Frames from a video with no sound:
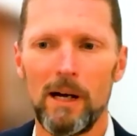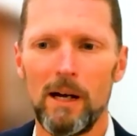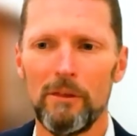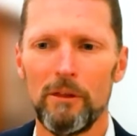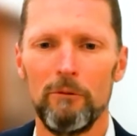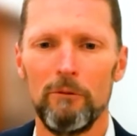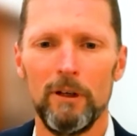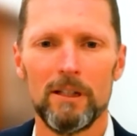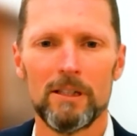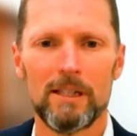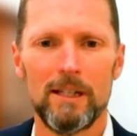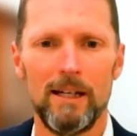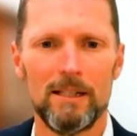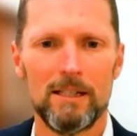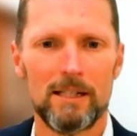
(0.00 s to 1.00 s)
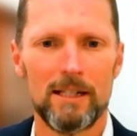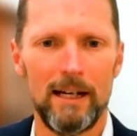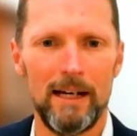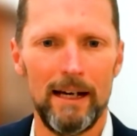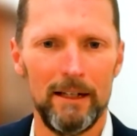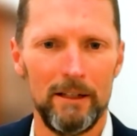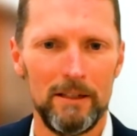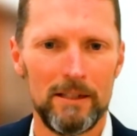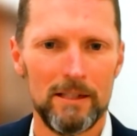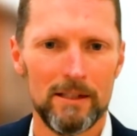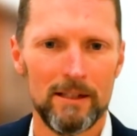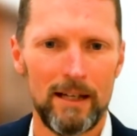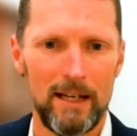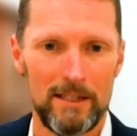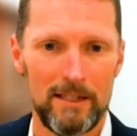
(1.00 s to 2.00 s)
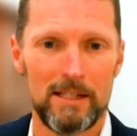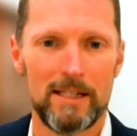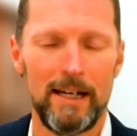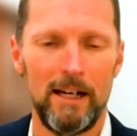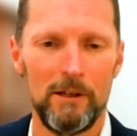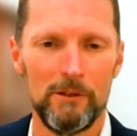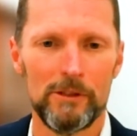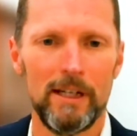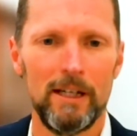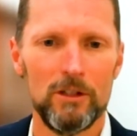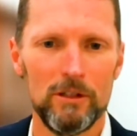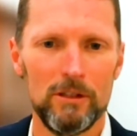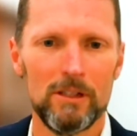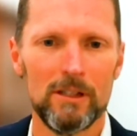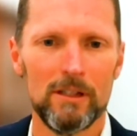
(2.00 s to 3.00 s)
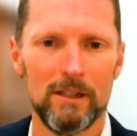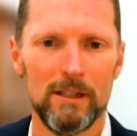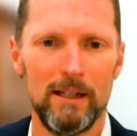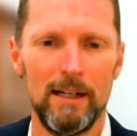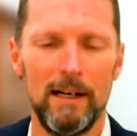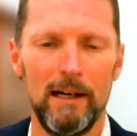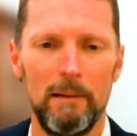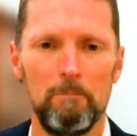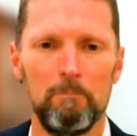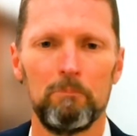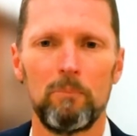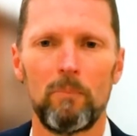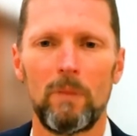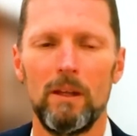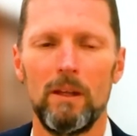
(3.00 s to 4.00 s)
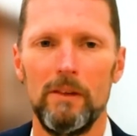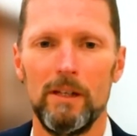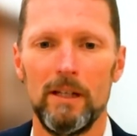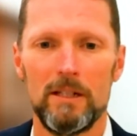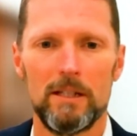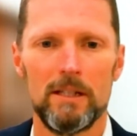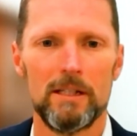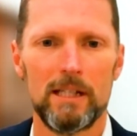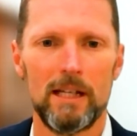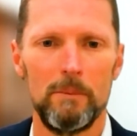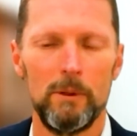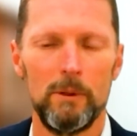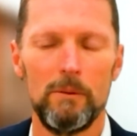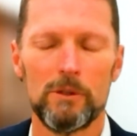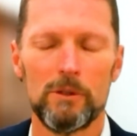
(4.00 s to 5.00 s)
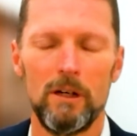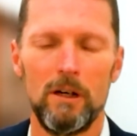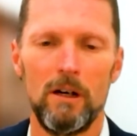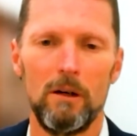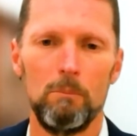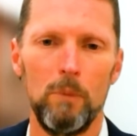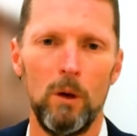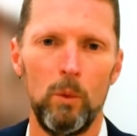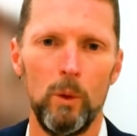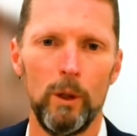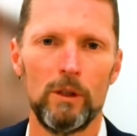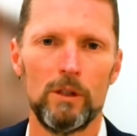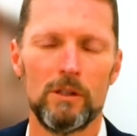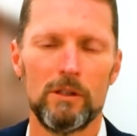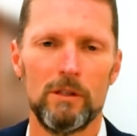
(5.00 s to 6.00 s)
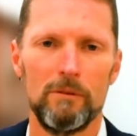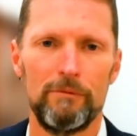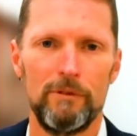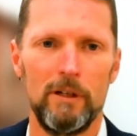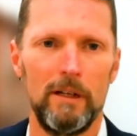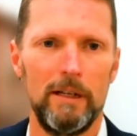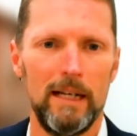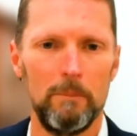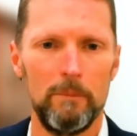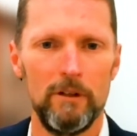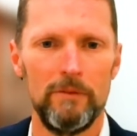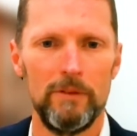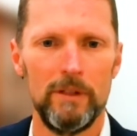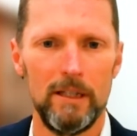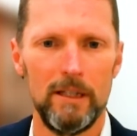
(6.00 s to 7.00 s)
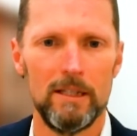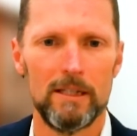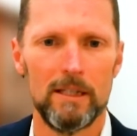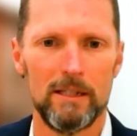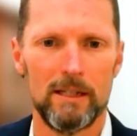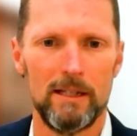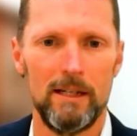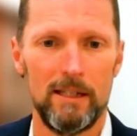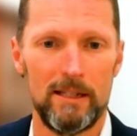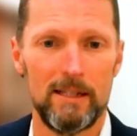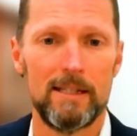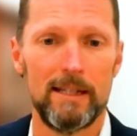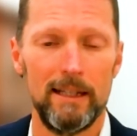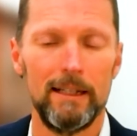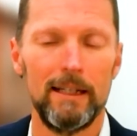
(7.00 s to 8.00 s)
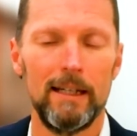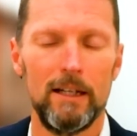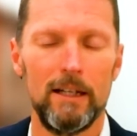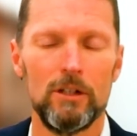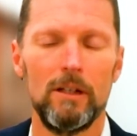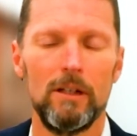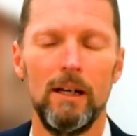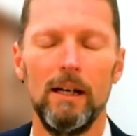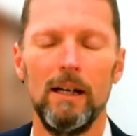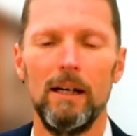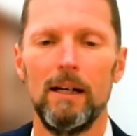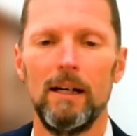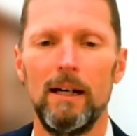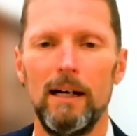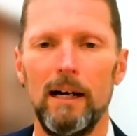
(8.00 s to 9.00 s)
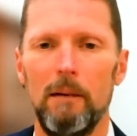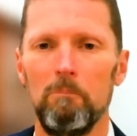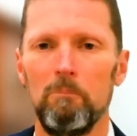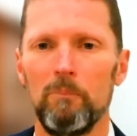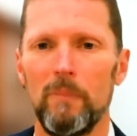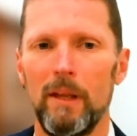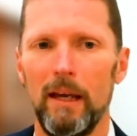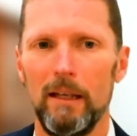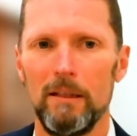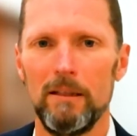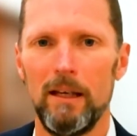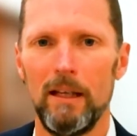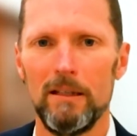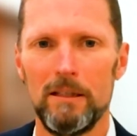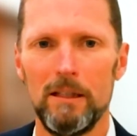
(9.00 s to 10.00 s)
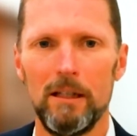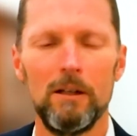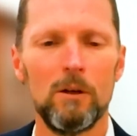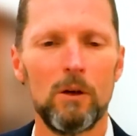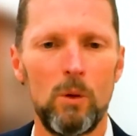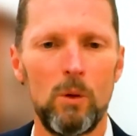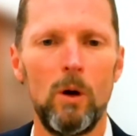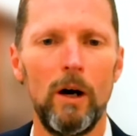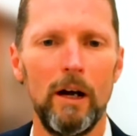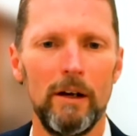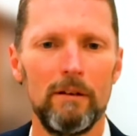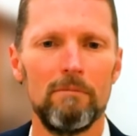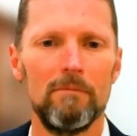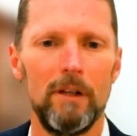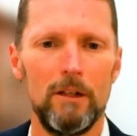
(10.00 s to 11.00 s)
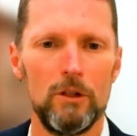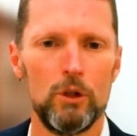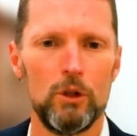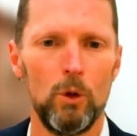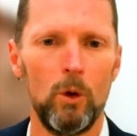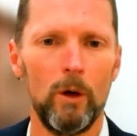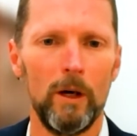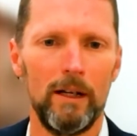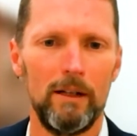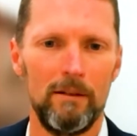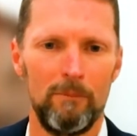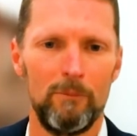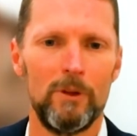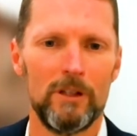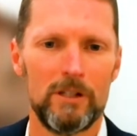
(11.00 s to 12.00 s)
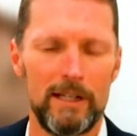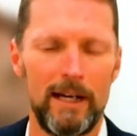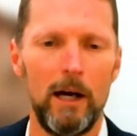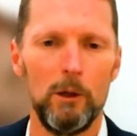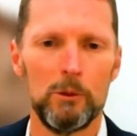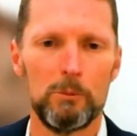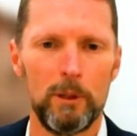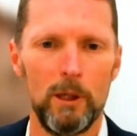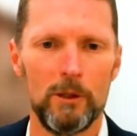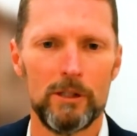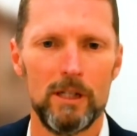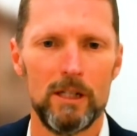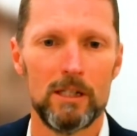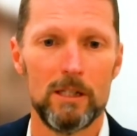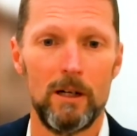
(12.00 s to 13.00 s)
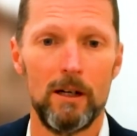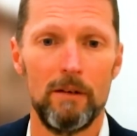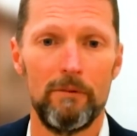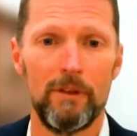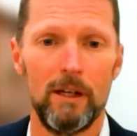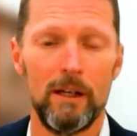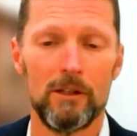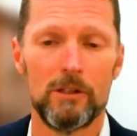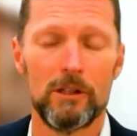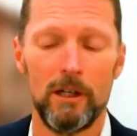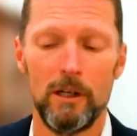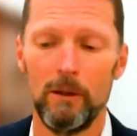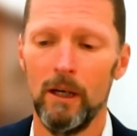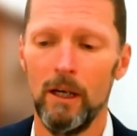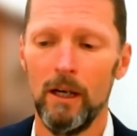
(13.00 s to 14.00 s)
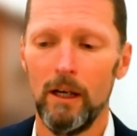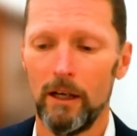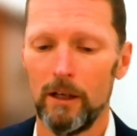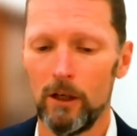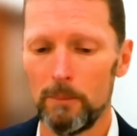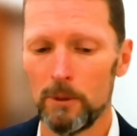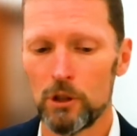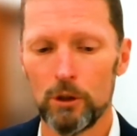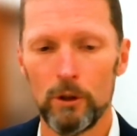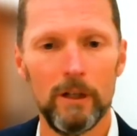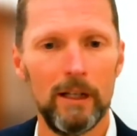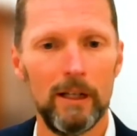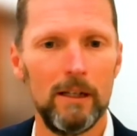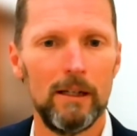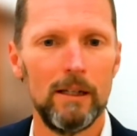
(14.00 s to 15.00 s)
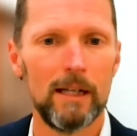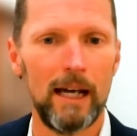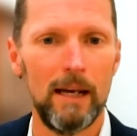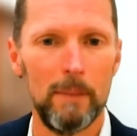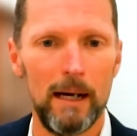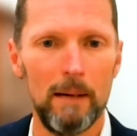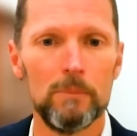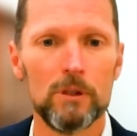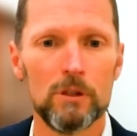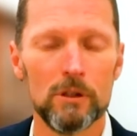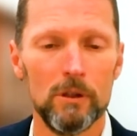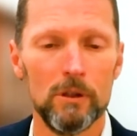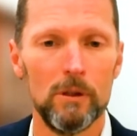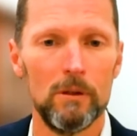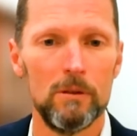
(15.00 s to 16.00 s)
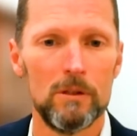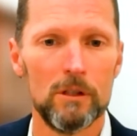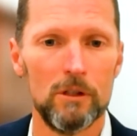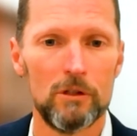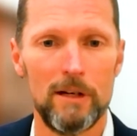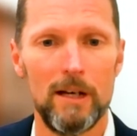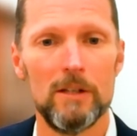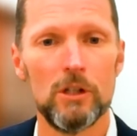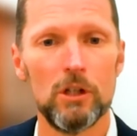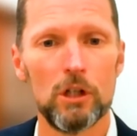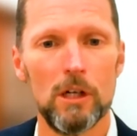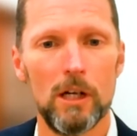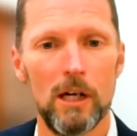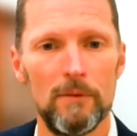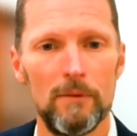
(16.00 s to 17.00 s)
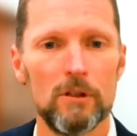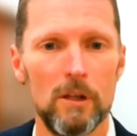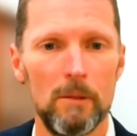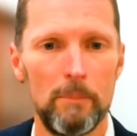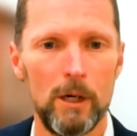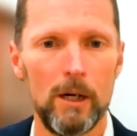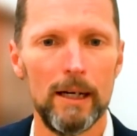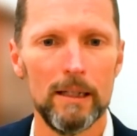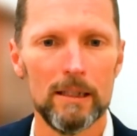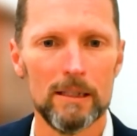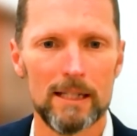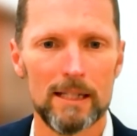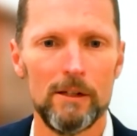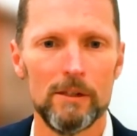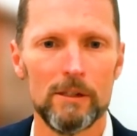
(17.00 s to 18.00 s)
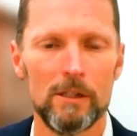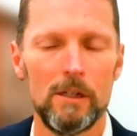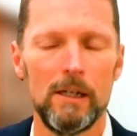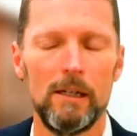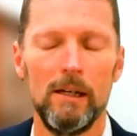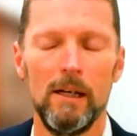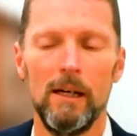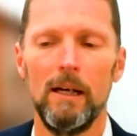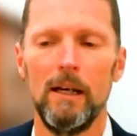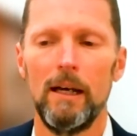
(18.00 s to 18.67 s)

path in real estate started as a sales agent um, in the eastern suburbs. So I worked for a number of years as a, as a selling agent um, and, and didn't quite enjoy the sales process side of things. So an opportunity came up to, to transition over to the buying stuff side.